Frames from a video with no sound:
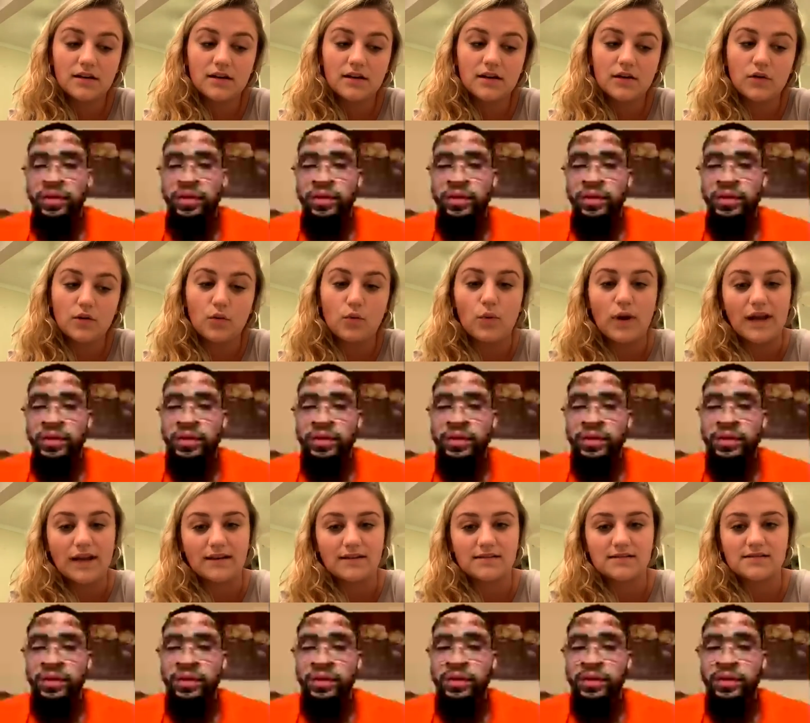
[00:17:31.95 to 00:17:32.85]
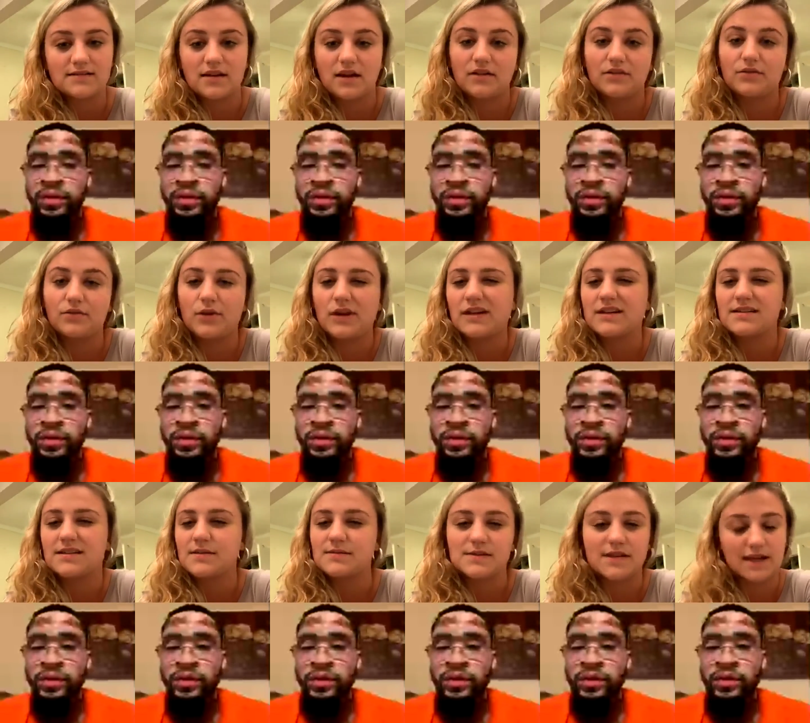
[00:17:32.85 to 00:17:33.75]
Speaker 1: when stuff when it
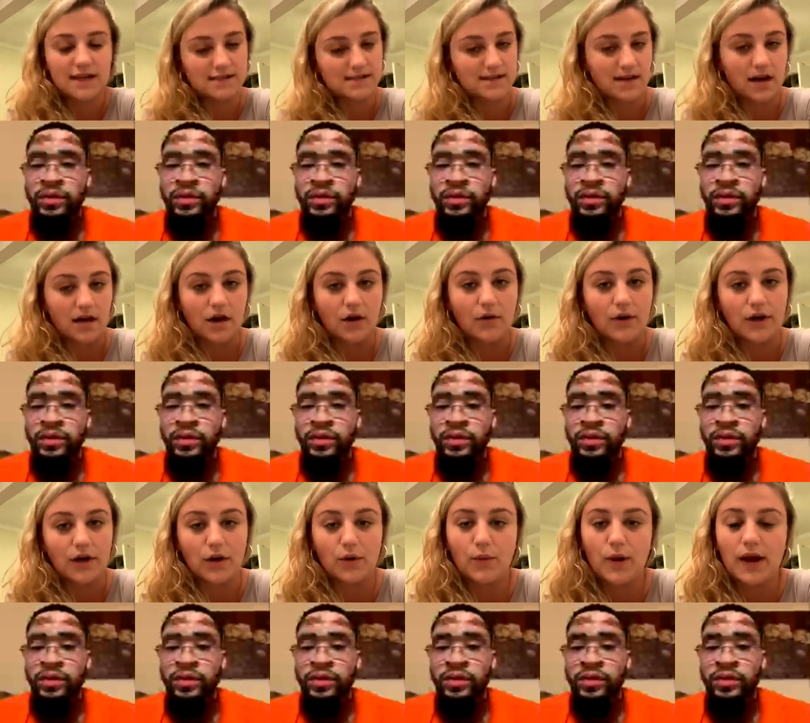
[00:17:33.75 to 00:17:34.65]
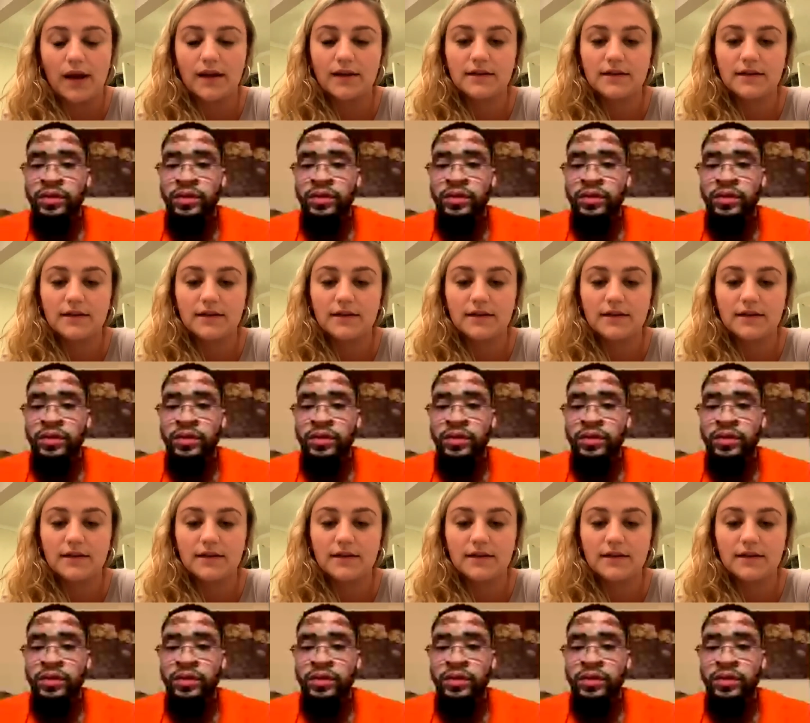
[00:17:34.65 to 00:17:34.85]
seems like it's not going your way